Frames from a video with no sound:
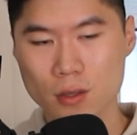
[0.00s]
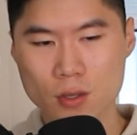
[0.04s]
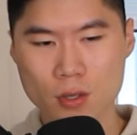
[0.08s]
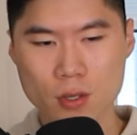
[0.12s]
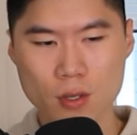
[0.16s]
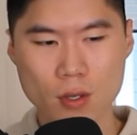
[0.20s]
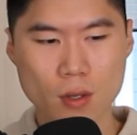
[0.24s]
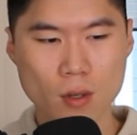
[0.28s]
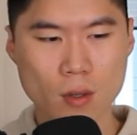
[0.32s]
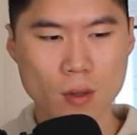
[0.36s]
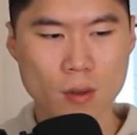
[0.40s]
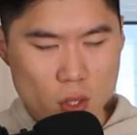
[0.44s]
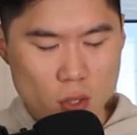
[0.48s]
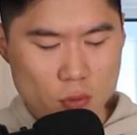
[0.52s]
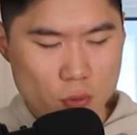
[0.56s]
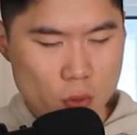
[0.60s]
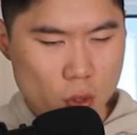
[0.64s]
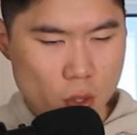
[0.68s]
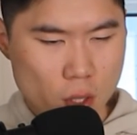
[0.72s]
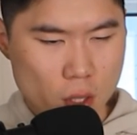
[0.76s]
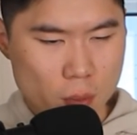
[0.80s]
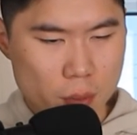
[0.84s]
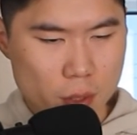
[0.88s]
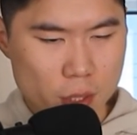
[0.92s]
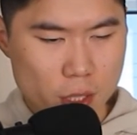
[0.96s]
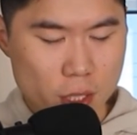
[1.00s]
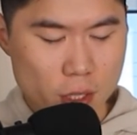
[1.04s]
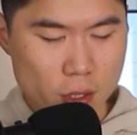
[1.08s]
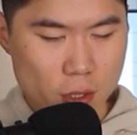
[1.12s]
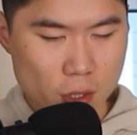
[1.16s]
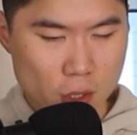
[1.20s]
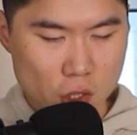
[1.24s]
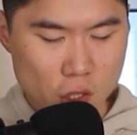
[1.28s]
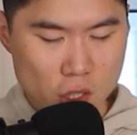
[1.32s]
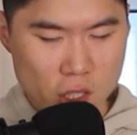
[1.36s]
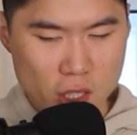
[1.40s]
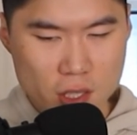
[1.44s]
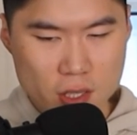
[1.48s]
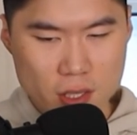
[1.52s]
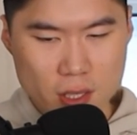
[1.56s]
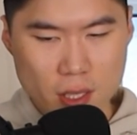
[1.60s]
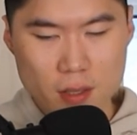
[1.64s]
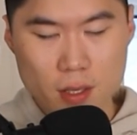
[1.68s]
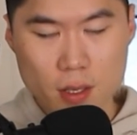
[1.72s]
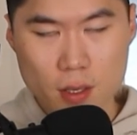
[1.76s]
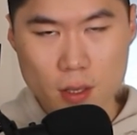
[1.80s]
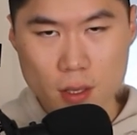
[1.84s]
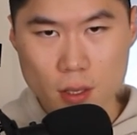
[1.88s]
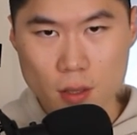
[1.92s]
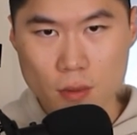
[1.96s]
So if you are particularly
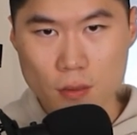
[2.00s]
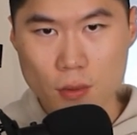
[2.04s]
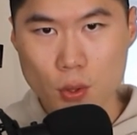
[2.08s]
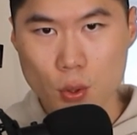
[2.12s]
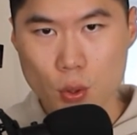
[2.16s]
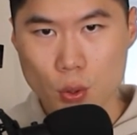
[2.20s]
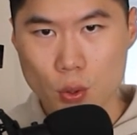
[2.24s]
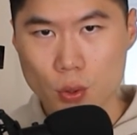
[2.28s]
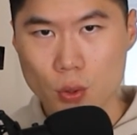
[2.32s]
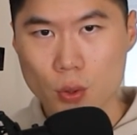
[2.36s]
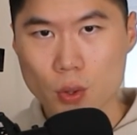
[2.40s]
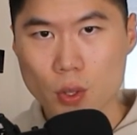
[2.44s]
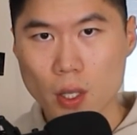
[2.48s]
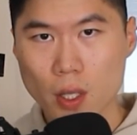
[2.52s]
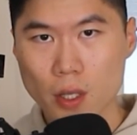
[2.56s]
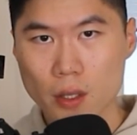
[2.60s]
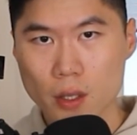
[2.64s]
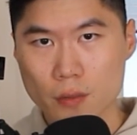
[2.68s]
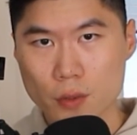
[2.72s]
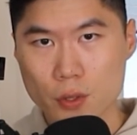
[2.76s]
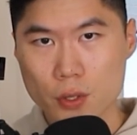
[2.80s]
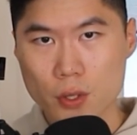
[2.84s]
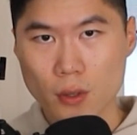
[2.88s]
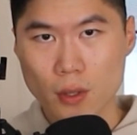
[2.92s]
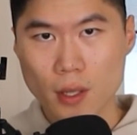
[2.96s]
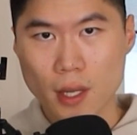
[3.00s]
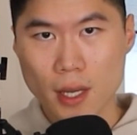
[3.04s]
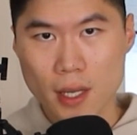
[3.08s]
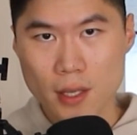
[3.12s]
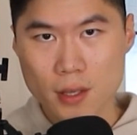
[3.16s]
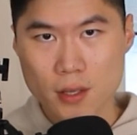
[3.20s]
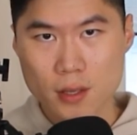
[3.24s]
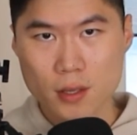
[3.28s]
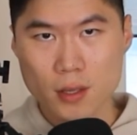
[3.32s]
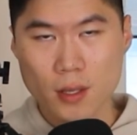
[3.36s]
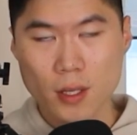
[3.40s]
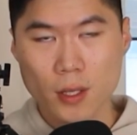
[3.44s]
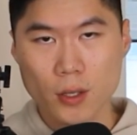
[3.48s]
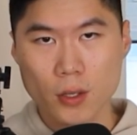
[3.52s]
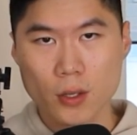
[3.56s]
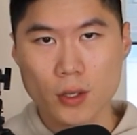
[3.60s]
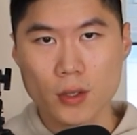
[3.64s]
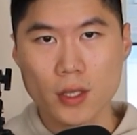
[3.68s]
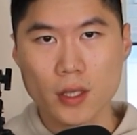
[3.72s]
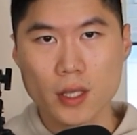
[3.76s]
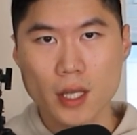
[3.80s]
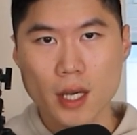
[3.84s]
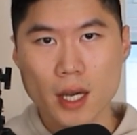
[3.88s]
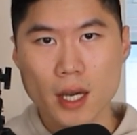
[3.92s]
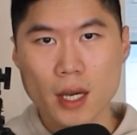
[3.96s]
sensitive to artificial lights later in
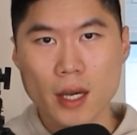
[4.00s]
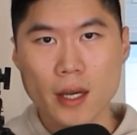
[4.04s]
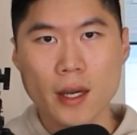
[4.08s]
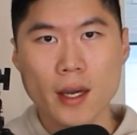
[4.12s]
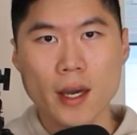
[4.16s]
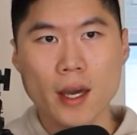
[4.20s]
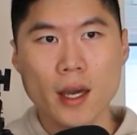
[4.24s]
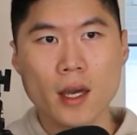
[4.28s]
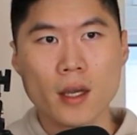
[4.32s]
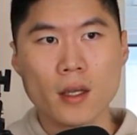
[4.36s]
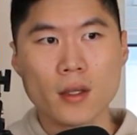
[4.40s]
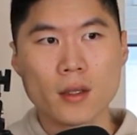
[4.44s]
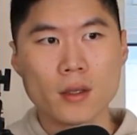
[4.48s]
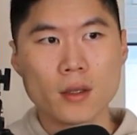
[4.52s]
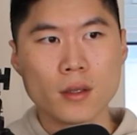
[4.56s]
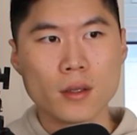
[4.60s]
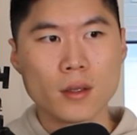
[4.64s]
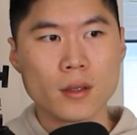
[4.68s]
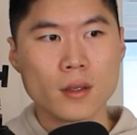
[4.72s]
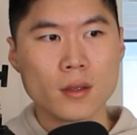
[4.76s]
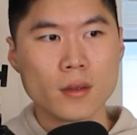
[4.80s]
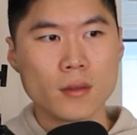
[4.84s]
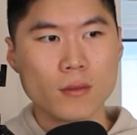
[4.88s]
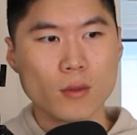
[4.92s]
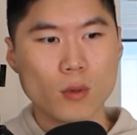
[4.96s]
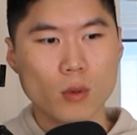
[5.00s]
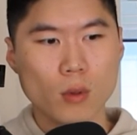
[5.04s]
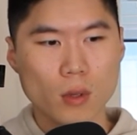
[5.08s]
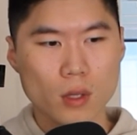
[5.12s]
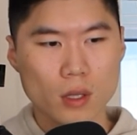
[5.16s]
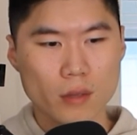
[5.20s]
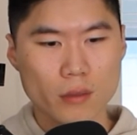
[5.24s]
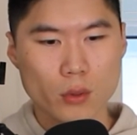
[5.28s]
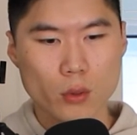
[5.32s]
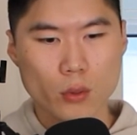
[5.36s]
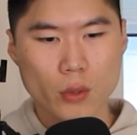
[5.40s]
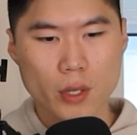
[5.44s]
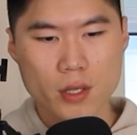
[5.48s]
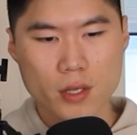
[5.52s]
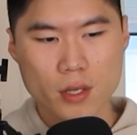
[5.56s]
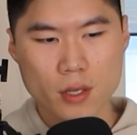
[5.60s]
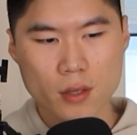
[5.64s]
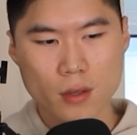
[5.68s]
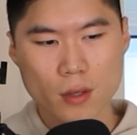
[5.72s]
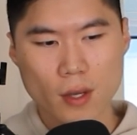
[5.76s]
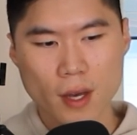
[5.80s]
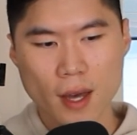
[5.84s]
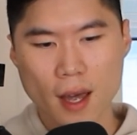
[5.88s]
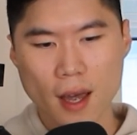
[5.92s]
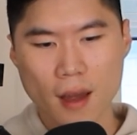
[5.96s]
the day, and for whatever reason
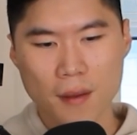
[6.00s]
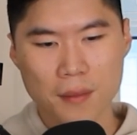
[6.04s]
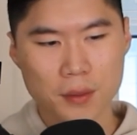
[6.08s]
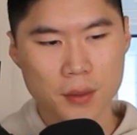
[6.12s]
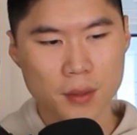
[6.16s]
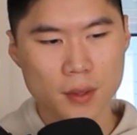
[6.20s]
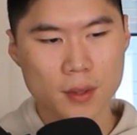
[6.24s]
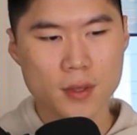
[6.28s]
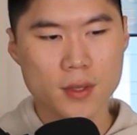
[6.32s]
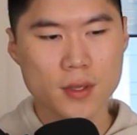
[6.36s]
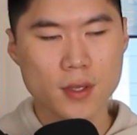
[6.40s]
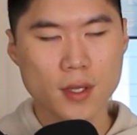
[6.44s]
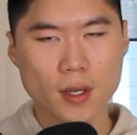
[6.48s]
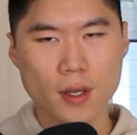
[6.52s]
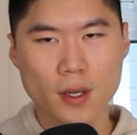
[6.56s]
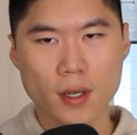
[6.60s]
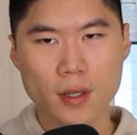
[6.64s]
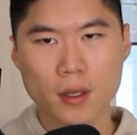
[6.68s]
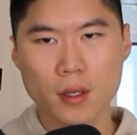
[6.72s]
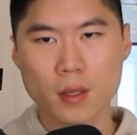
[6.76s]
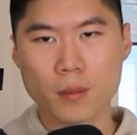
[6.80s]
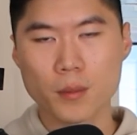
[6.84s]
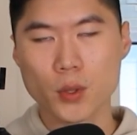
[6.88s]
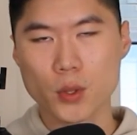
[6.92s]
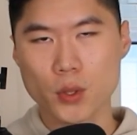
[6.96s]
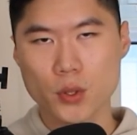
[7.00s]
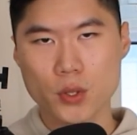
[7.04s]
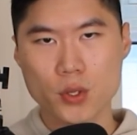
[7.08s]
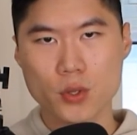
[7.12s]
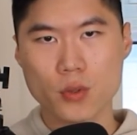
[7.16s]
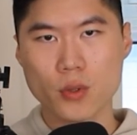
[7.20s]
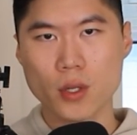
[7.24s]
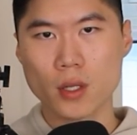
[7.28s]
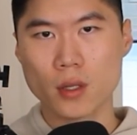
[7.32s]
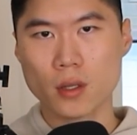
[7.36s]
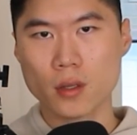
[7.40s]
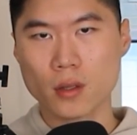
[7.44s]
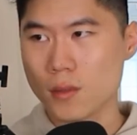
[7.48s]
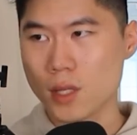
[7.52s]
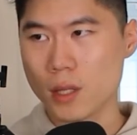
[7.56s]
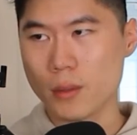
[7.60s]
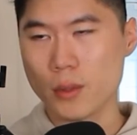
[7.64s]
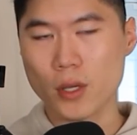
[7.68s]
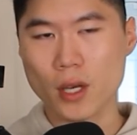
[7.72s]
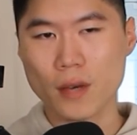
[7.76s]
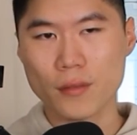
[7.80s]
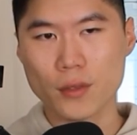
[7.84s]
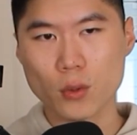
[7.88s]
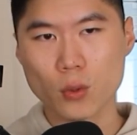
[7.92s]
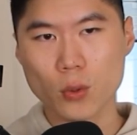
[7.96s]
you have to stare at a computer screen, maybe
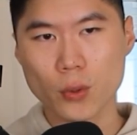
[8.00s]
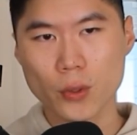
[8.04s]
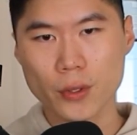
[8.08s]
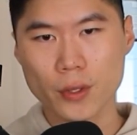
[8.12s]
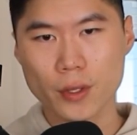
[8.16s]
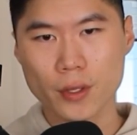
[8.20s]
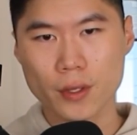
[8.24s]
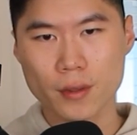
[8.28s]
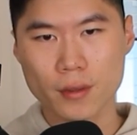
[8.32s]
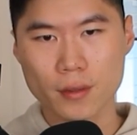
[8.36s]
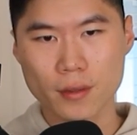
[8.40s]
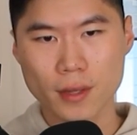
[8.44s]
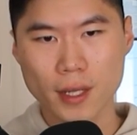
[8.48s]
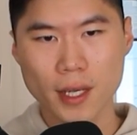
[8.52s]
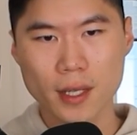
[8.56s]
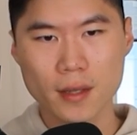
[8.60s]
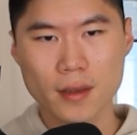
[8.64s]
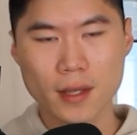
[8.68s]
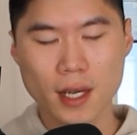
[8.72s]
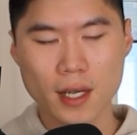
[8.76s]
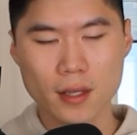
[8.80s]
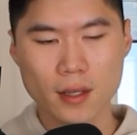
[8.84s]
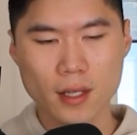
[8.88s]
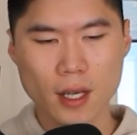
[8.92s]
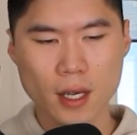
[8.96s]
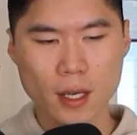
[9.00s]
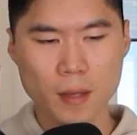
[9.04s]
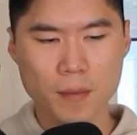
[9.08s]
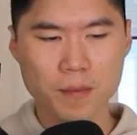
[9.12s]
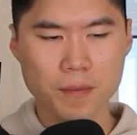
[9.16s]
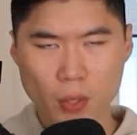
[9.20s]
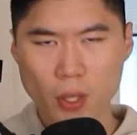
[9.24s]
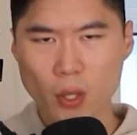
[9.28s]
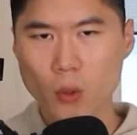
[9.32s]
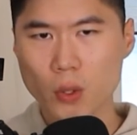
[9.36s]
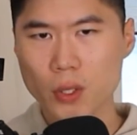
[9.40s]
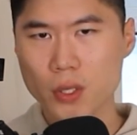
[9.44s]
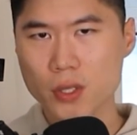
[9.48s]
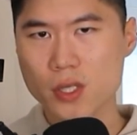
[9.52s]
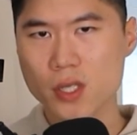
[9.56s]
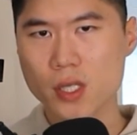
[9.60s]
you have to work late that day, but you want to